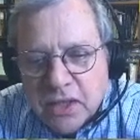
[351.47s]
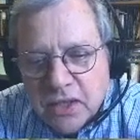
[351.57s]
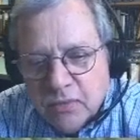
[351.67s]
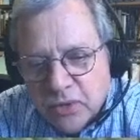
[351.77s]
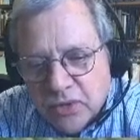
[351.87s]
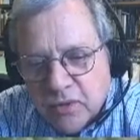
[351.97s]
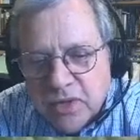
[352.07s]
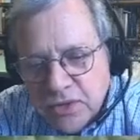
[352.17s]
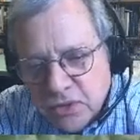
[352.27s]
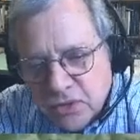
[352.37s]
and put them
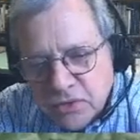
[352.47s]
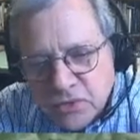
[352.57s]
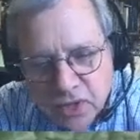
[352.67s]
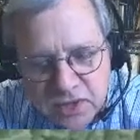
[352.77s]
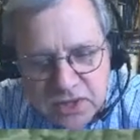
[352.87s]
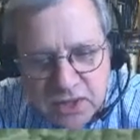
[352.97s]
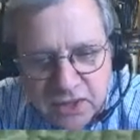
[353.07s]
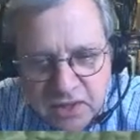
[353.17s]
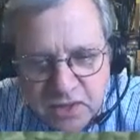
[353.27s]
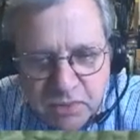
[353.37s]
into trucks
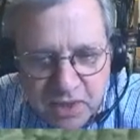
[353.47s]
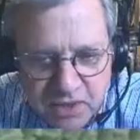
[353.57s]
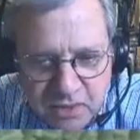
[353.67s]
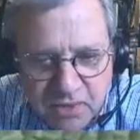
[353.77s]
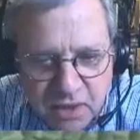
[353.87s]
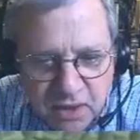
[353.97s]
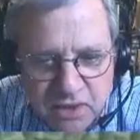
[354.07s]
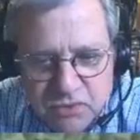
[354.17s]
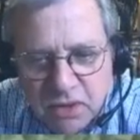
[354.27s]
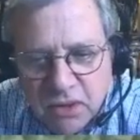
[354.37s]
like this possum
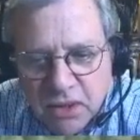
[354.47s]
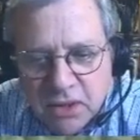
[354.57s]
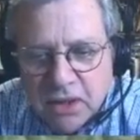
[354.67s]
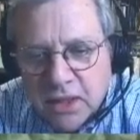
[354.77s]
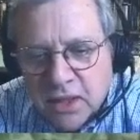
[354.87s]
belly, as we call it.